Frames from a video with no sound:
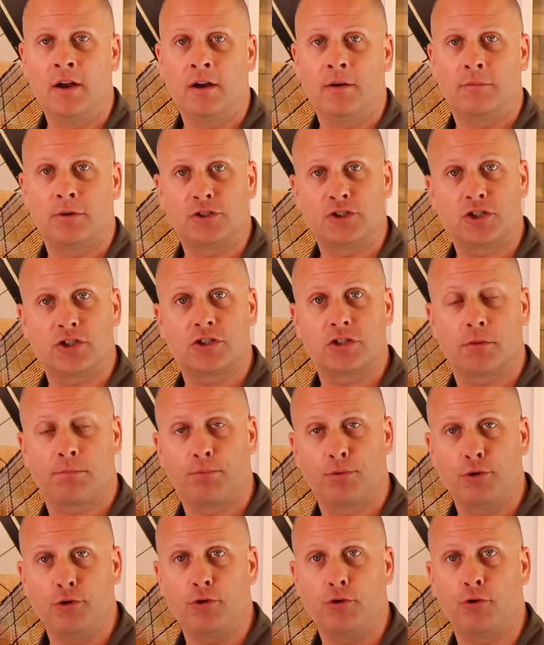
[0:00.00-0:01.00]
but just to
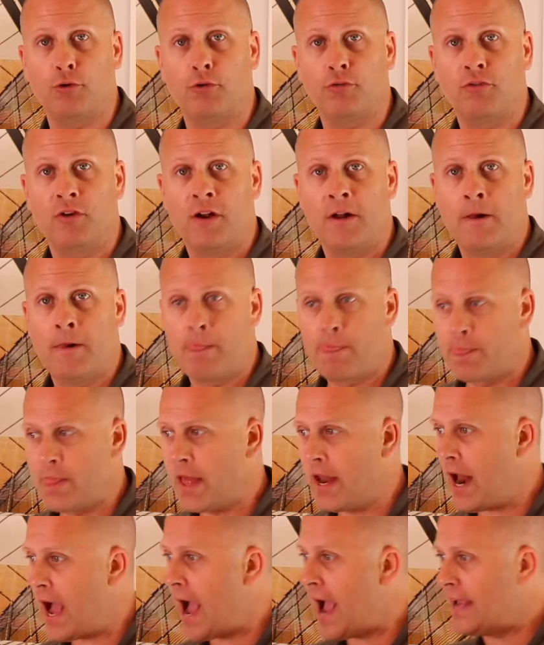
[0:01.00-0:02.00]
prove
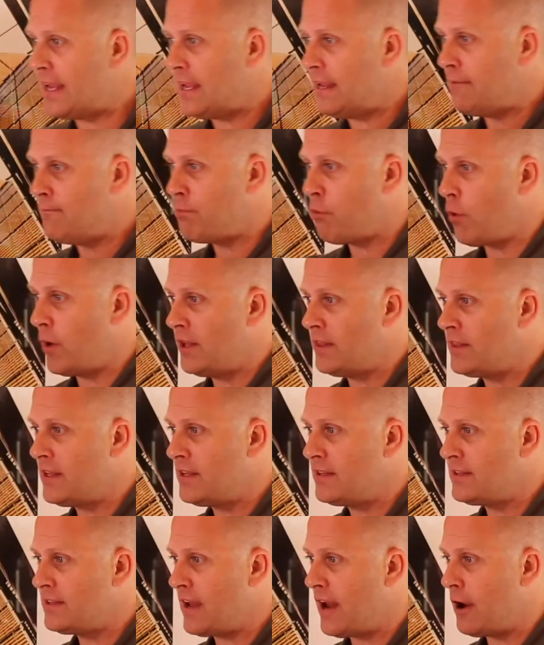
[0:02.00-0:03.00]
that I can point
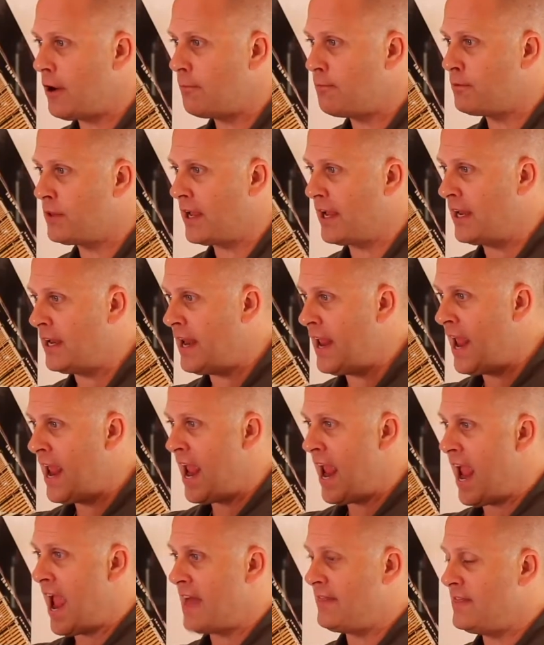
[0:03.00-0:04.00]
this
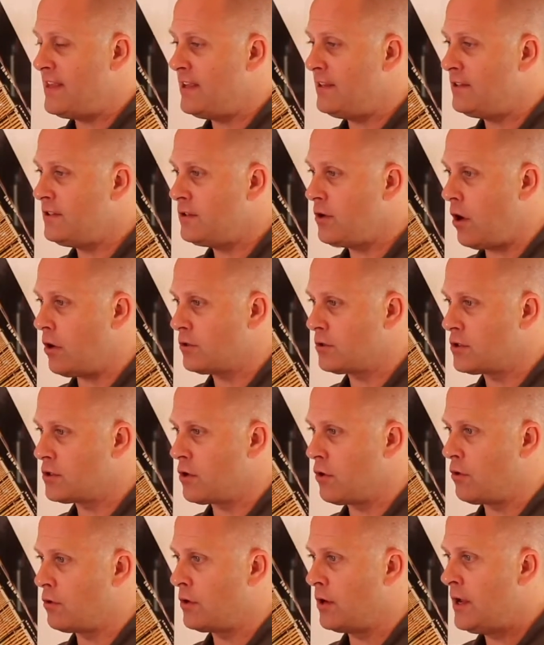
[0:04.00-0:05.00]
airplane at the assault
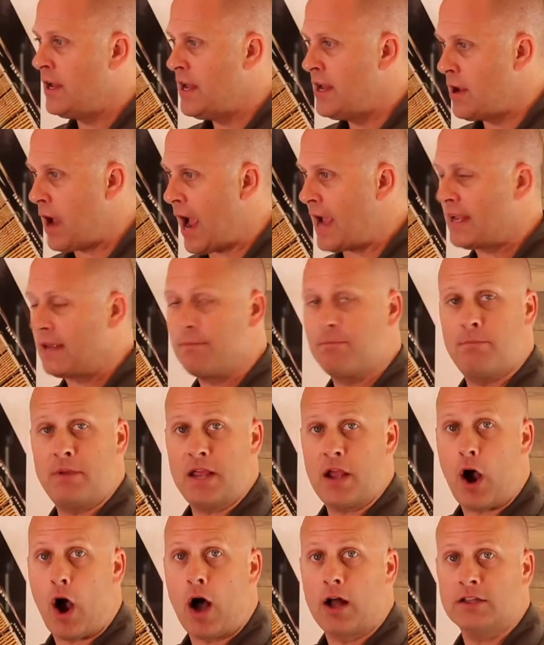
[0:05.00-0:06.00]
zone, I can
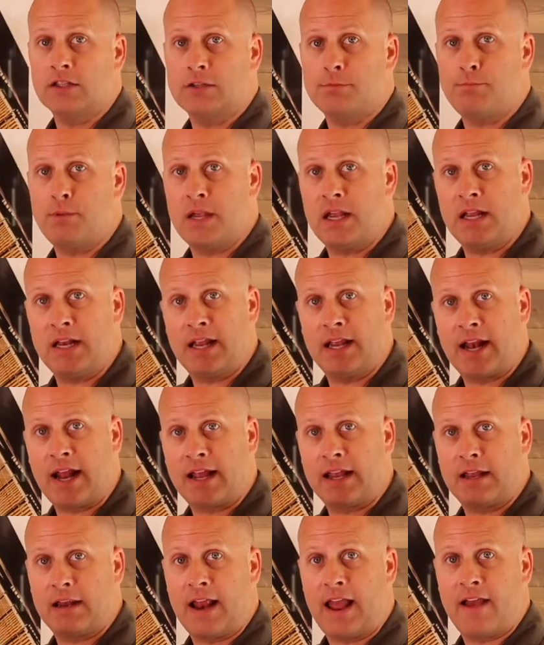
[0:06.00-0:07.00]
be on speed, and
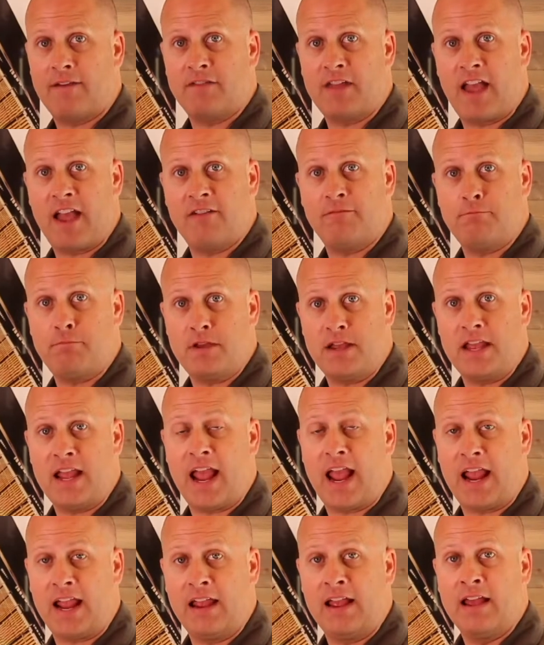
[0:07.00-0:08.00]
I can have the
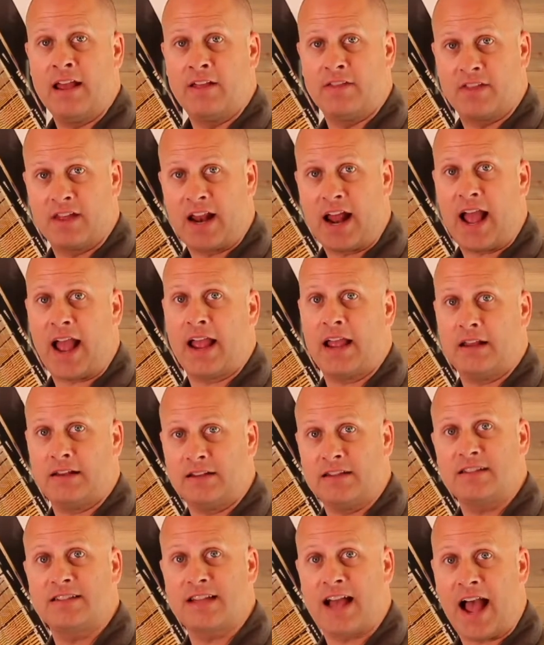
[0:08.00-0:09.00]
FPA that I
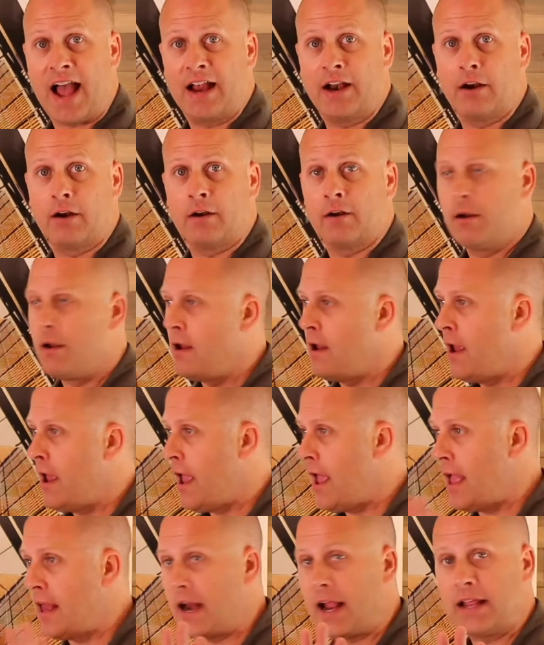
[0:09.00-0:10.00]
desire,
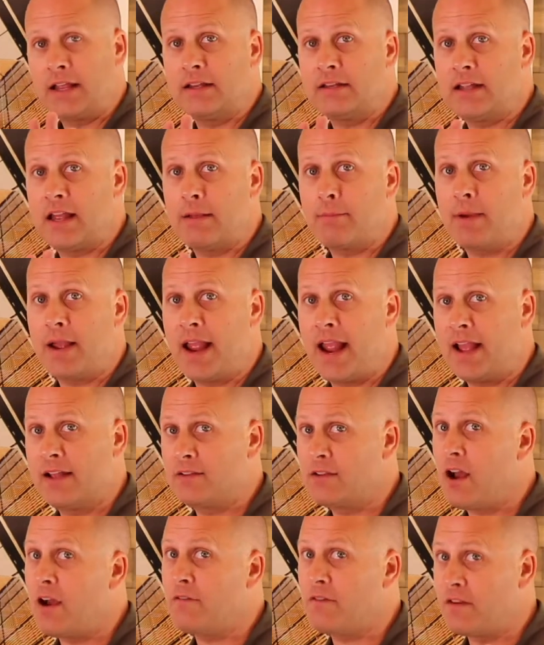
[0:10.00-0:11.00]
and I can take my
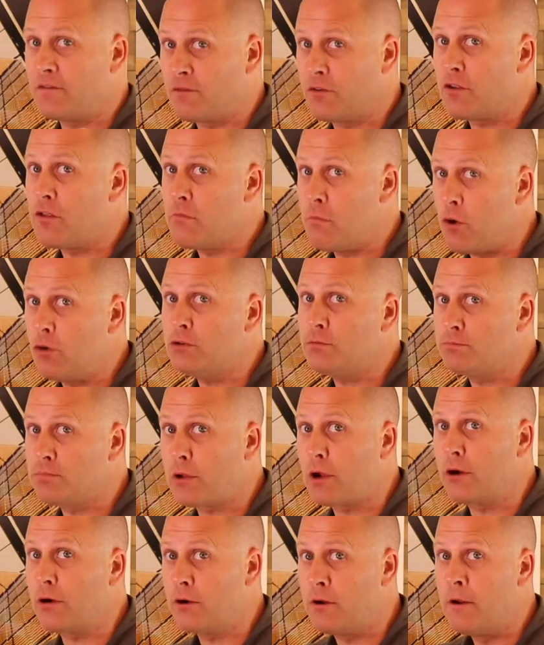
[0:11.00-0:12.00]
hands off, and for the most
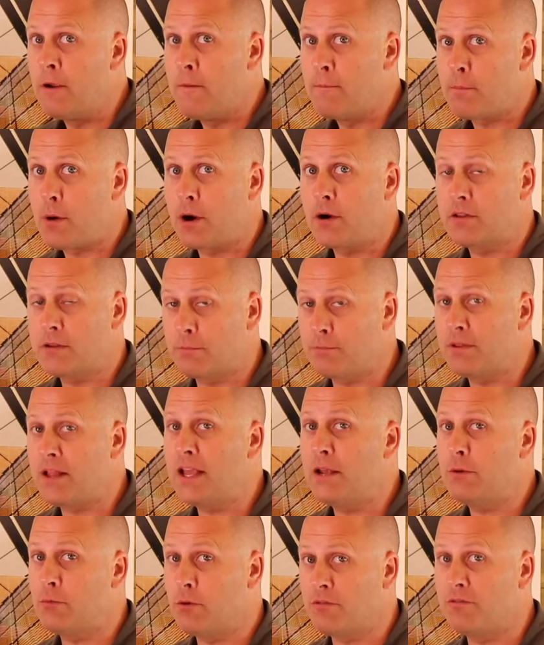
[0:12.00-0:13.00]
part the
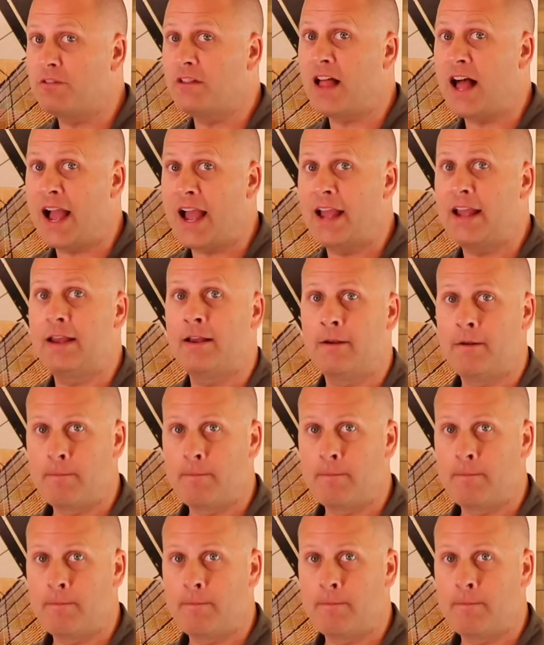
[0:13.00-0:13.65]
plane will fly